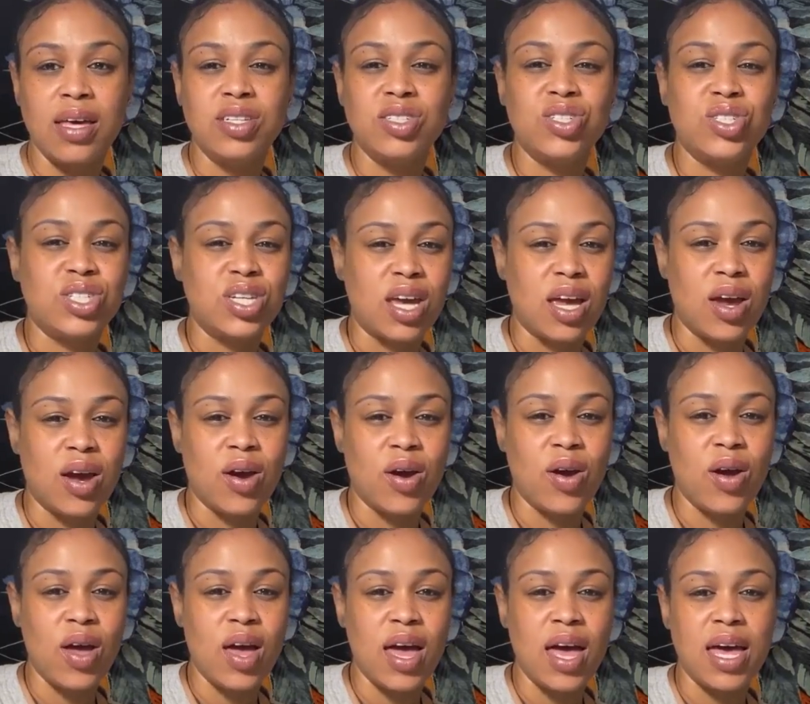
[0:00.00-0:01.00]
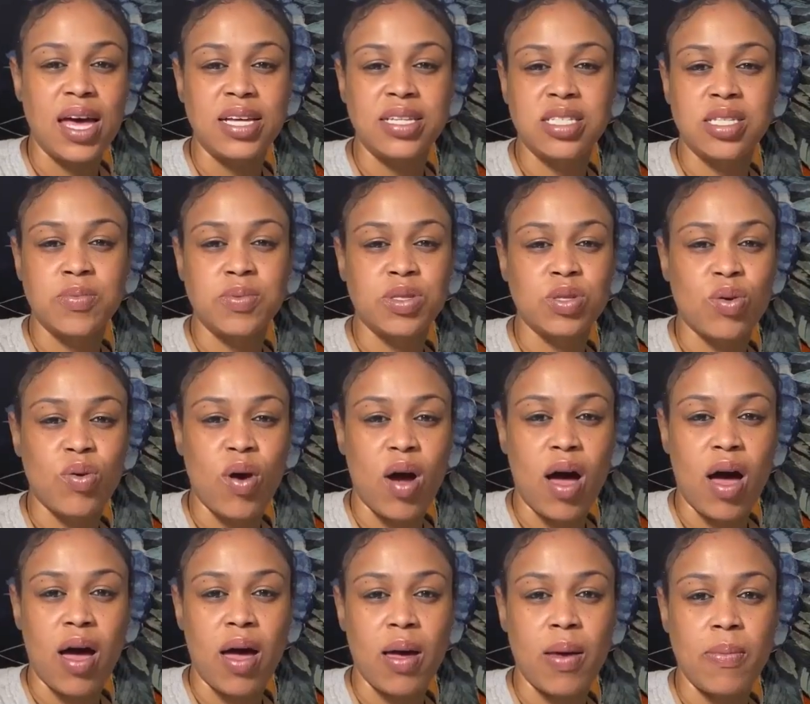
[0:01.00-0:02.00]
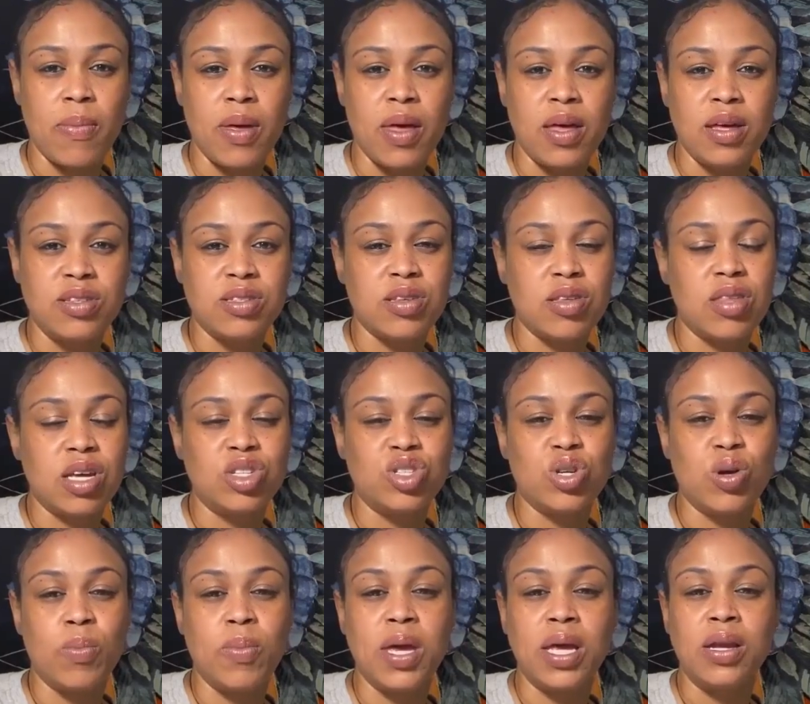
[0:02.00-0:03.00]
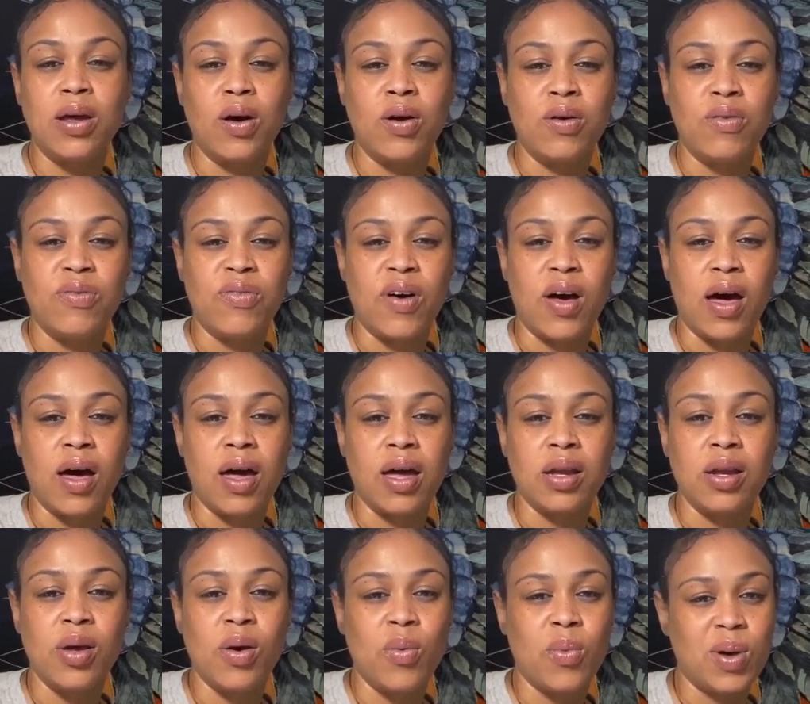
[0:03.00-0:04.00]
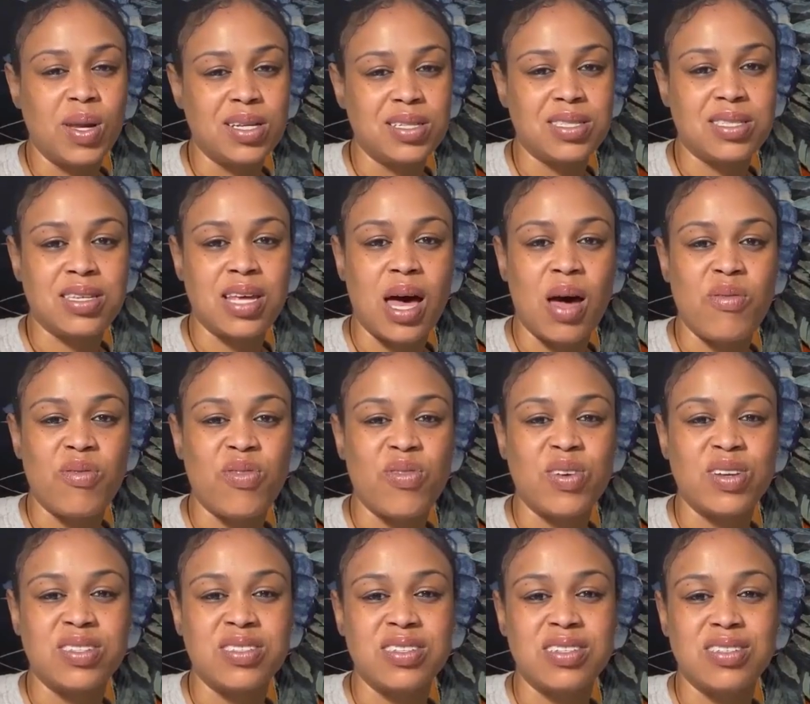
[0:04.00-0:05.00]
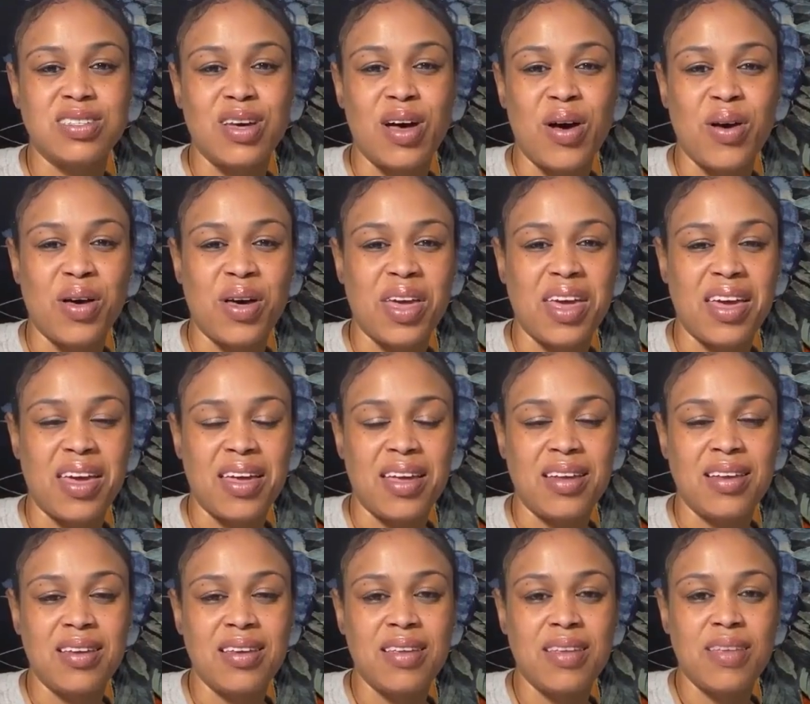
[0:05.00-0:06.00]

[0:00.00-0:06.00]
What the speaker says: share, and subscribe so that you'll be notified when it's time for us to talk again.